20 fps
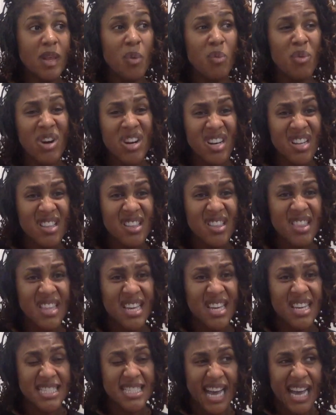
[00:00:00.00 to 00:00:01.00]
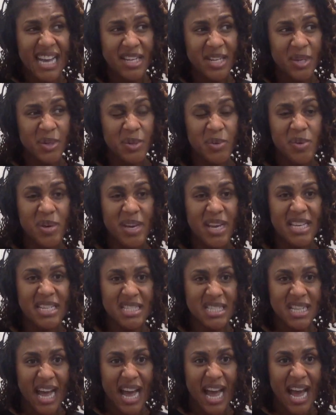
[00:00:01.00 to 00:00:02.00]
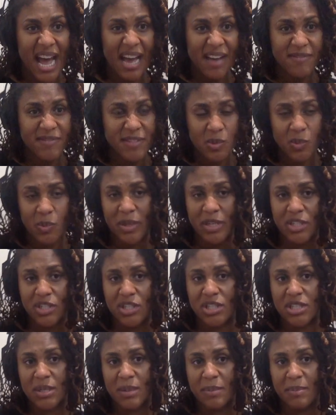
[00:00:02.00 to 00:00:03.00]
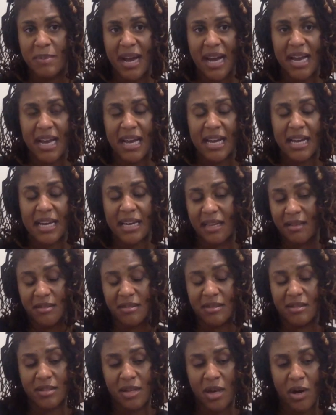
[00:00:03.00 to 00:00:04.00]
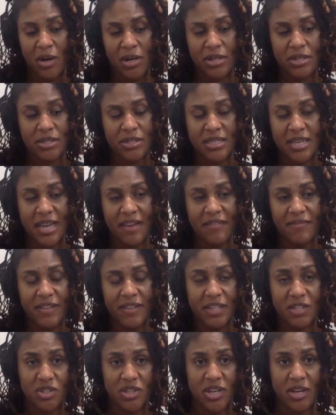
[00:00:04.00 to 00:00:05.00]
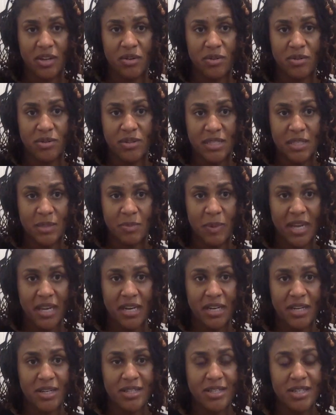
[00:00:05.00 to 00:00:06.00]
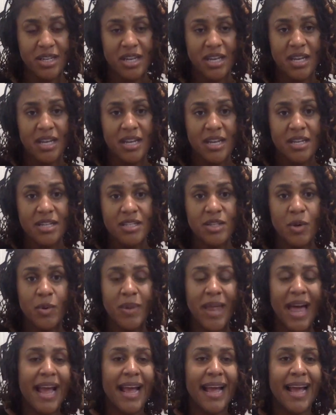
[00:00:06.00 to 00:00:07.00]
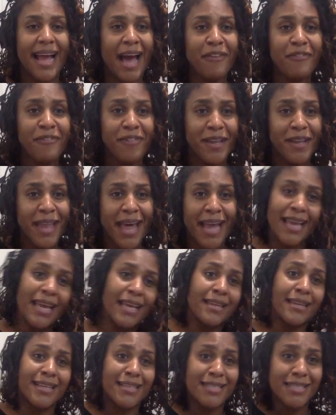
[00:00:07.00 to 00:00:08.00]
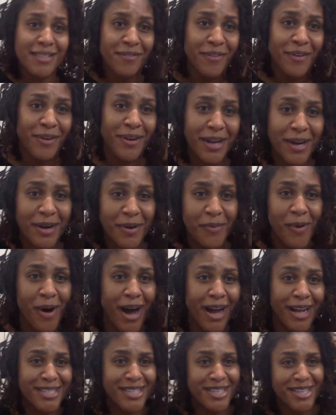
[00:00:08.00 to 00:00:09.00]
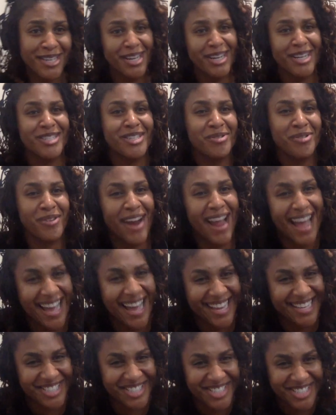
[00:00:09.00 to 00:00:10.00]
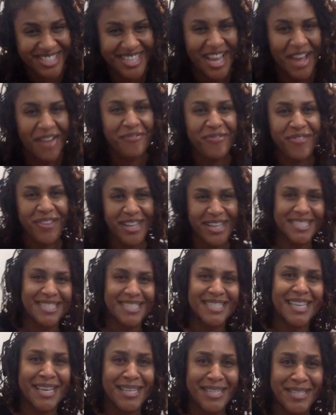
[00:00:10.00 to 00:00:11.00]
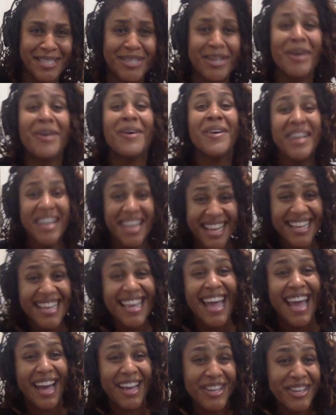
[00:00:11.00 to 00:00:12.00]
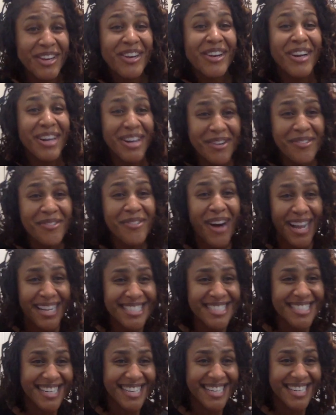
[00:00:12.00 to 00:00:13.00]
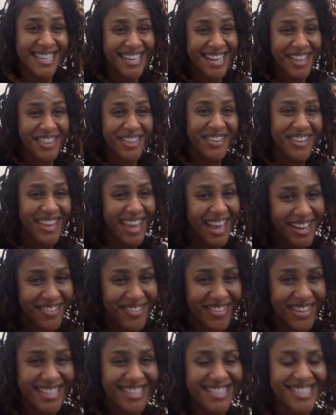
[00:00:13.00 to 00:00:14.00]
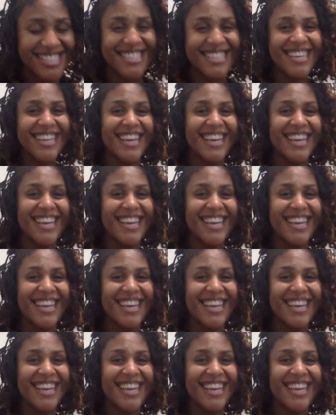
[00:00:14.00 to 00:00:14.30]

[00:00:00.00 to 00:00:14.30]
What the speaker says: one of the things I do is I've switched my daughter's Netflix channel to Spanish. So, like, I feel like at least if you're going to watch the trash put subtitles on, you know what I mean? You're going to watch it in another language.